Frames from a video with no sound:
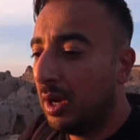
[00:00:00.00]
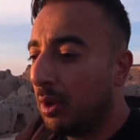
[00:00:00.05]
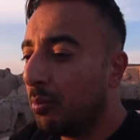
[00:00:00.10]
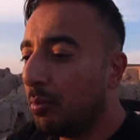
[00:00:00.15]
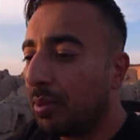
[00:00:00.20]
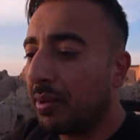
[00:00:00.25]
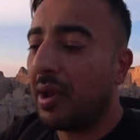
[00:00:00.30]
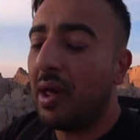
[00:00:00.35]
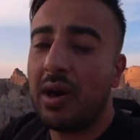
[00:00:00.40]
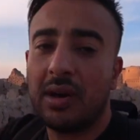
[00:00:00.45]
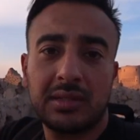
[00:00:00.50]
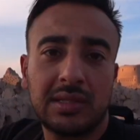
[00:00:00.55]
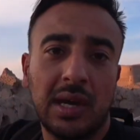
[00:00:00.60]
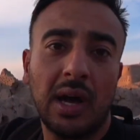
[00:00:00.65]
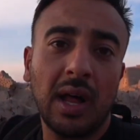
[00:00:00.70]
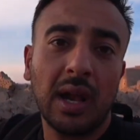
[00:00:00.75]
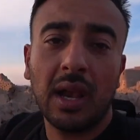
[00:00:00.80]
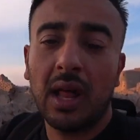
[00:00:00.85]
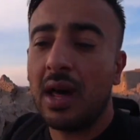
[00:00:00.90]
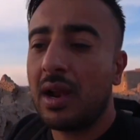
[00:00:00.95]
blocked
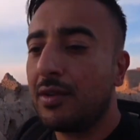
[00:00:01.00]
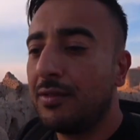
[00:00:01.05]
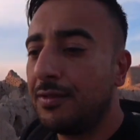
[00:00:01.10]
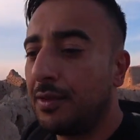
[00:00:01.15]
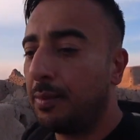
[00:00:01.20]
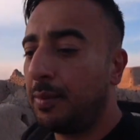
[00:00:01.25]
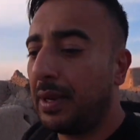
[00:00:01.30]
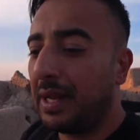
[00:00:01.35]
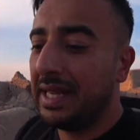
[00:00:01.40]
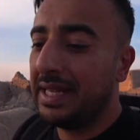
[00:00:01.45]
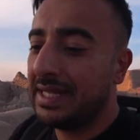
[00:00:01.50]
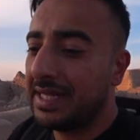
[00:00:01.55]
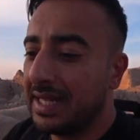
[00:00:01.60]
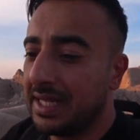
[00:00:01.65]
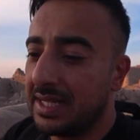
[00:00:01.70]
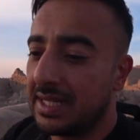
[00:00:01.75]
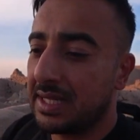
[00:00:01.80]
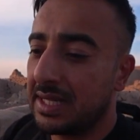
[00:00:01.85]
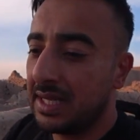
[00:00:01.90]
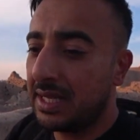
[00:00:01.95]
a lot of the
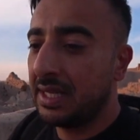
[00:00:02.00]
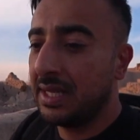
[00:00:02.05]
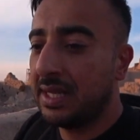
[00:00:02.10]
places